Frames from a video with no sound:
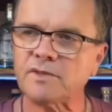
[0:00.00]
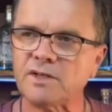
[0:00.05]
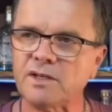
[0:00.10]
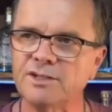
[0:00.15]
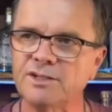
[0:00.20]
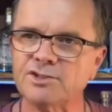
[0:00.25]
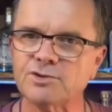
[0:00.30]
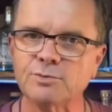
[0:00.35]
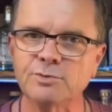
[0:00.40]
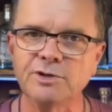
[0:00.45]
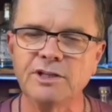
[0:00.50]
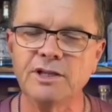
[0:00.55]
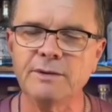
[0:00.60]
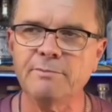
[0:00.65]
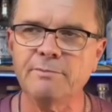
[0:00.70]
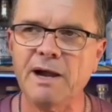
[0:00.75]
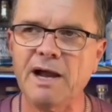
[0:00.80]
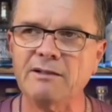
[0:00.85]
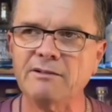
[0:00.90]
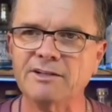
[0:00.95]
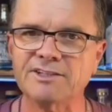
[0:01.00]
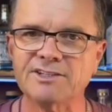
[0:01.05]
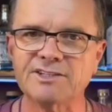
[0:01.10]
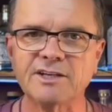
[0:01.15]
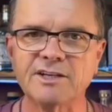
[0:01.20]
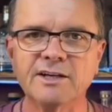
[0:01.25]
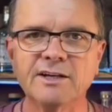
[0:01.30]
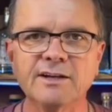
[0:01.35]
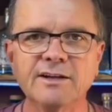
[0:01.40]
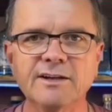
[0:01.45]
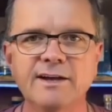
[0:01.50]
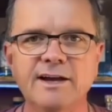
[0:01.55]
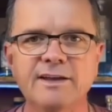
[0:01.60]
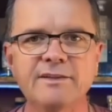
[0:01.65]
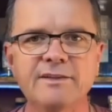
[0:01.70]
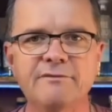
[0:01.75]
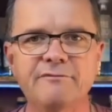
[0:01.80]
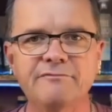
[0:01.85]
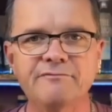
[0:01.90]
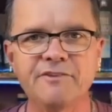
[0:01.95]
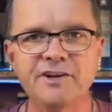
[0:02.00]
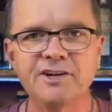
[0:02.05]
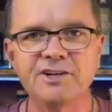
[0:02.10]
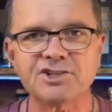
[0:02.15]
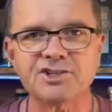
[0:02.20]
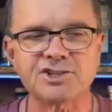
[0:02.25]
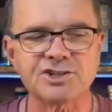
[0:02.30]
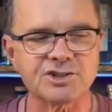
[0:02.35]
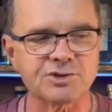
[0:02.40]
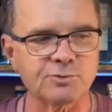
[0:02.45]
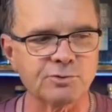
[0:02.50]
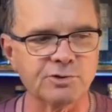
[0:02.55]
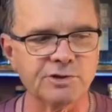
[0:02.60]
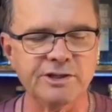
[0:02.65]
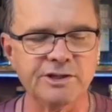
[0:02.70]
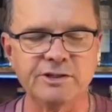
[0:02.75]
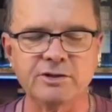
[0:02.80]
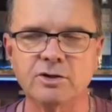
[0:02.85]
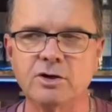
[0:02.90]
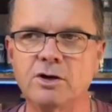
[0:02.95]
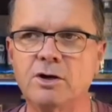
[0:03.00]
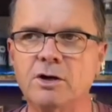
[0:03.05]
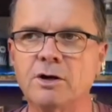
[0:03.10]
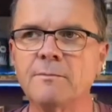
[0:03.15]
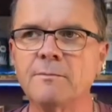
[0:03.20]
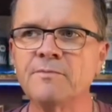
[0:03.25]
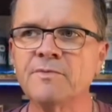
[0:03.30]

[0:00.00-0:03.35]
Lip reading: It's really balanced, and the finish is really long.